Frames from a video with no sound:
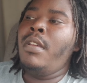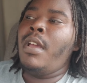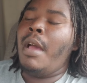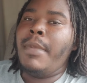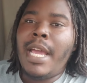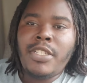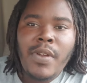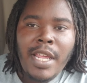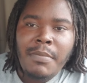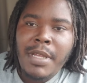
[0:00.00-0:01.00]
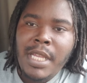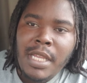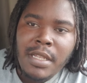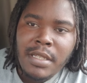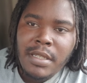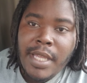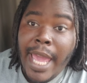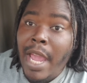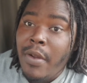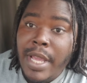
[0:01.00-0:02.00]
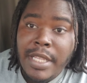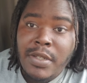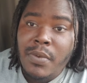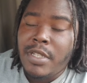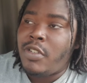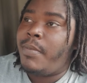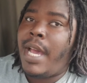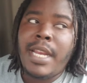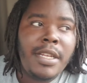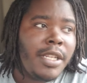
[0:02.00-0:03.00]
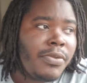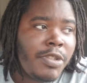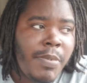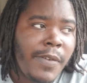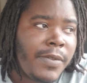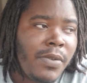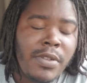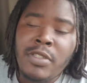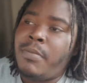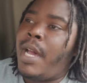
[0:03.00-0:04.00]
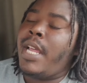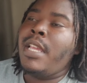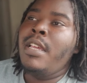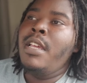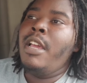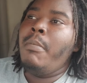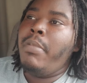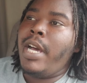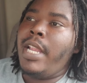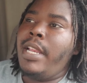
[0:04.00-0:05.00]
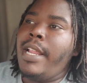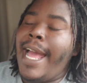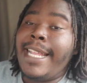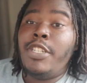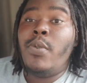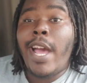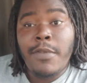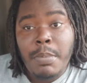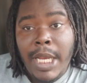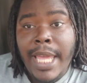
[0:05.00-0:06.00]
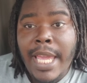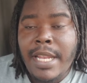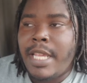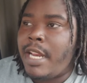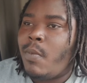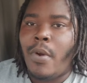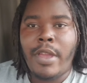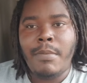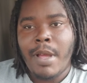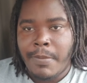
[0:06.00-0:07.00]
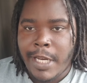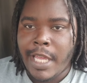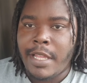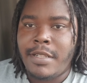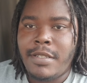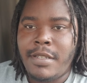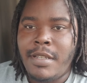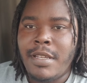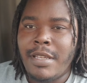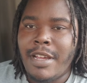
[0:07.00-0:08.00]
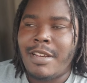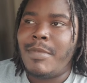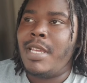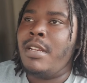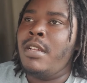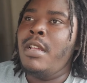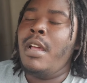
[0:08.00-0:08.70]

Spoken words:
I'm not trying to be arrogant towards nobody, disrespectful towards nobody, but I do have a plan, and I'm working my plan. You know what I mean?